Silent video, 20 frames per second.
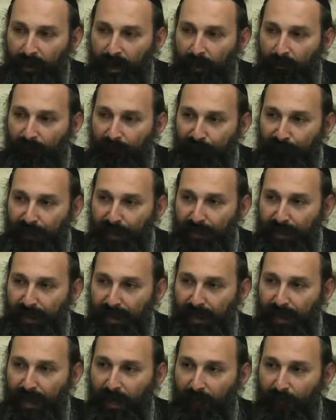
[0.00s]
Now
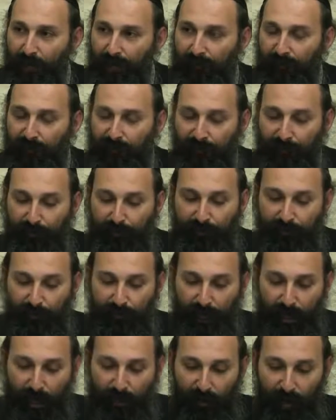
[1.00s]
physically, how it refers
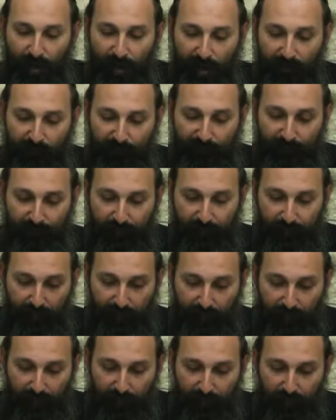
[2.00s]
to our life,
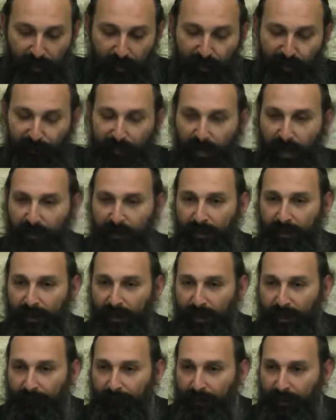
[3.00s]
that Shvirat
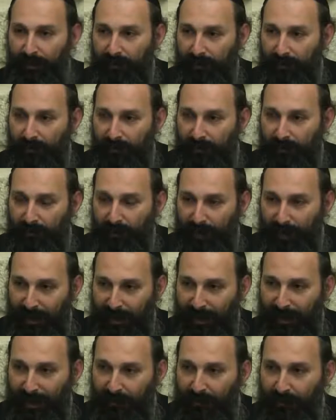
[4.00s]
HaKelim, the
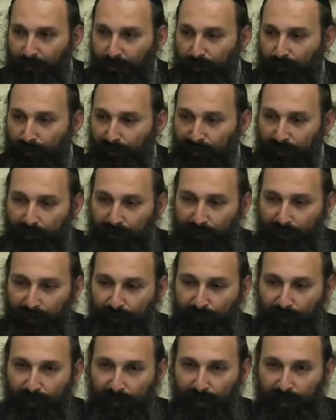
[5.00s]
kli that we're referring
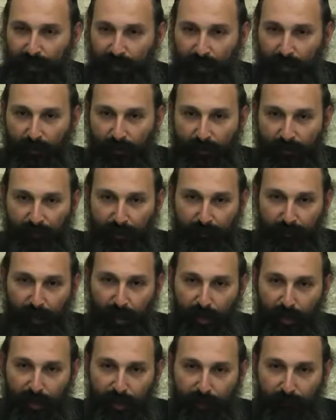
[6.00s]
to here right now is my
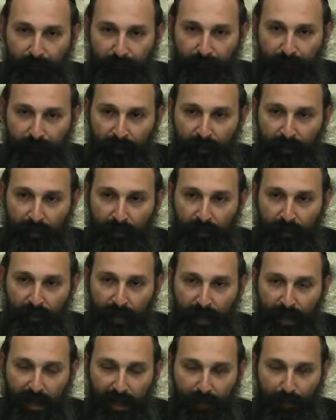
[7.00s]
body.
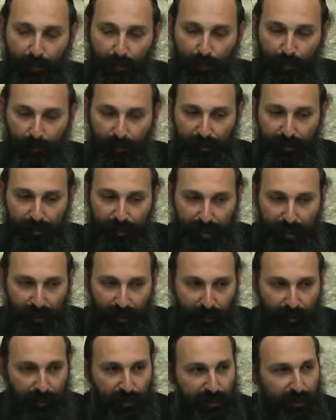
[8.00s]
And too much
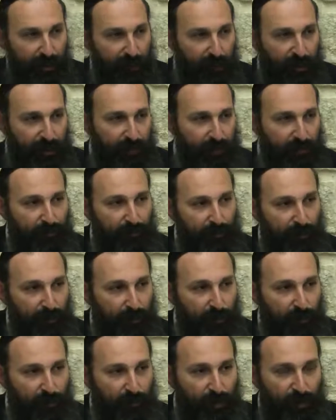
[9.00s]
energy directed to the
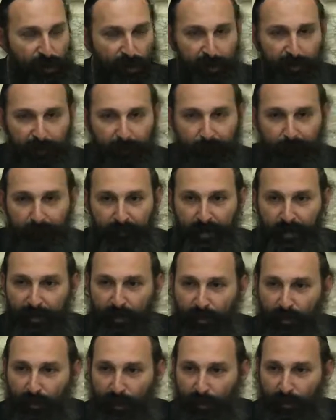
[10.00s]
wrong way
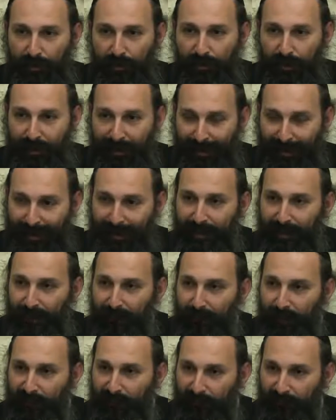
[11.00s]
can cause the
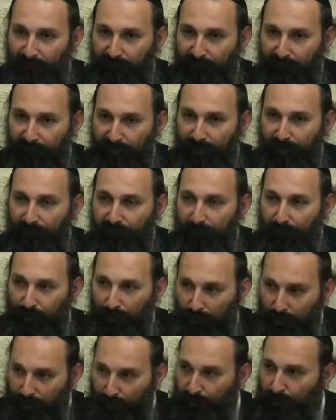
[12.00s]
kli, the vessel of the
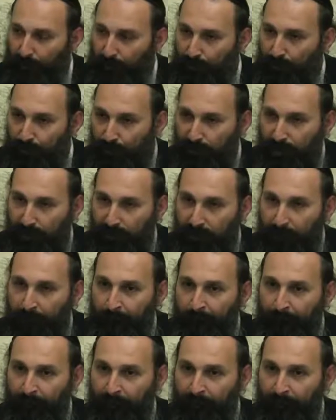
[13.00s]
body, to break.